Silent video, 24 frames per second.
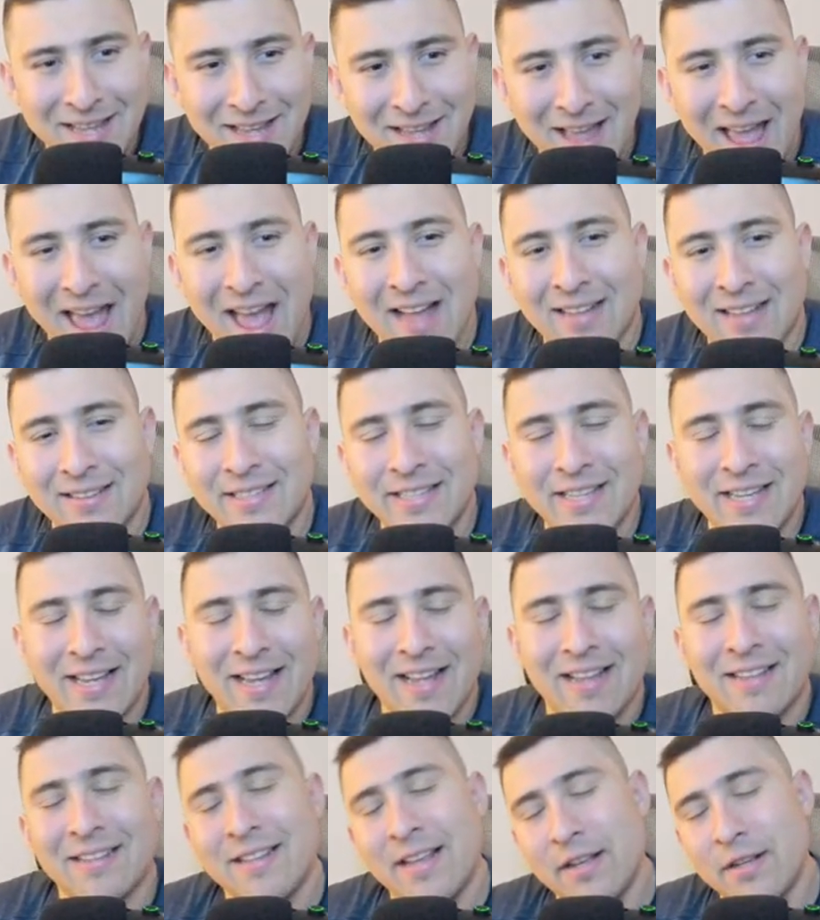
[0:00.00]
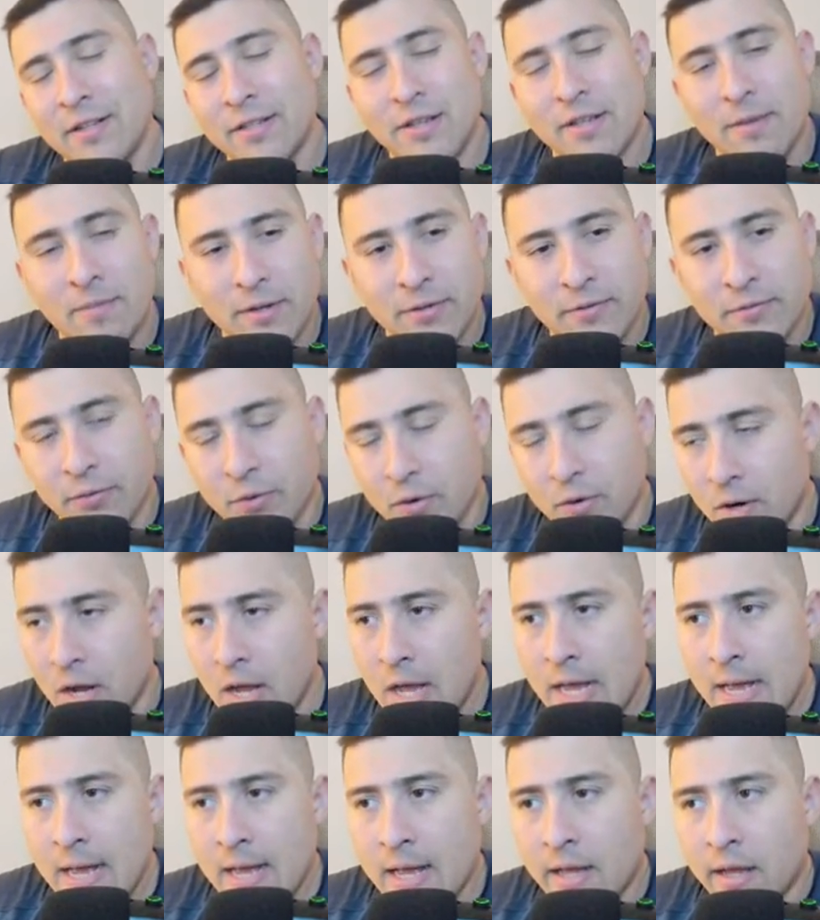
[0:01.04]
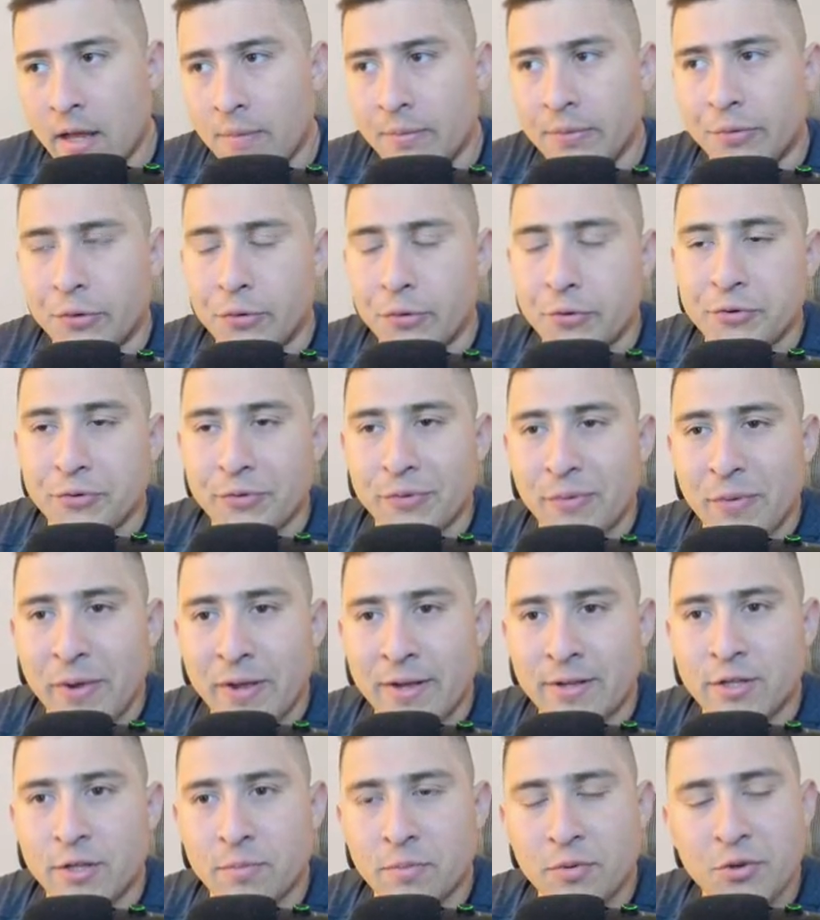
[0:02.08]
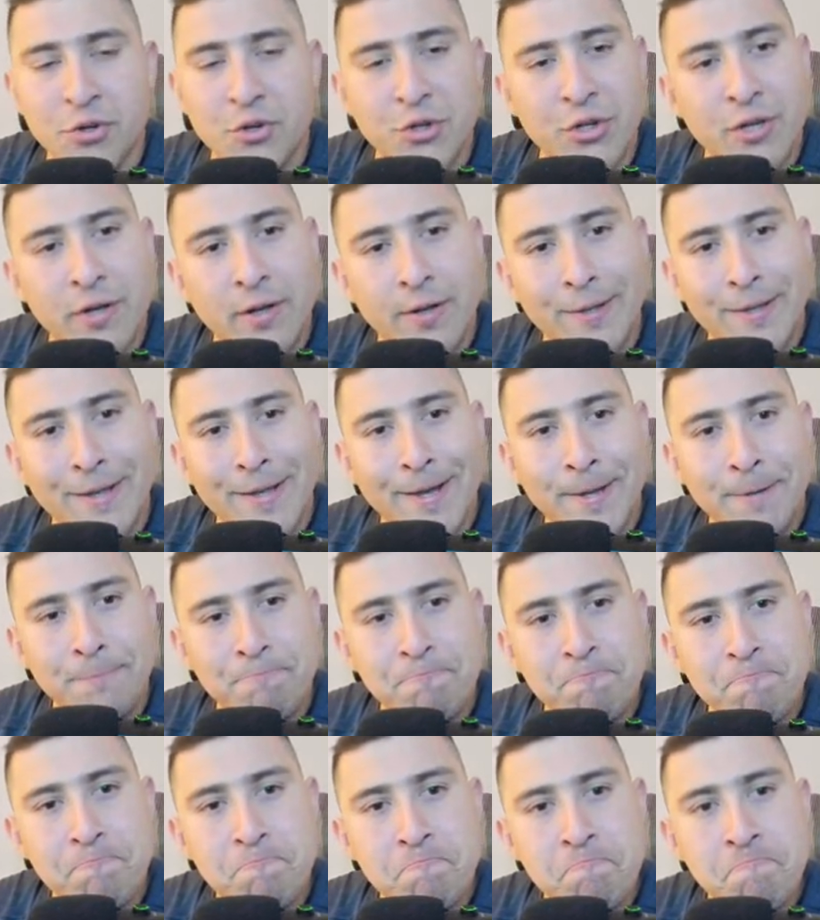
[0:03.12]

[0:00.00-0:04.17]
Andy, thank you so much for coming to this space. Appreciate that.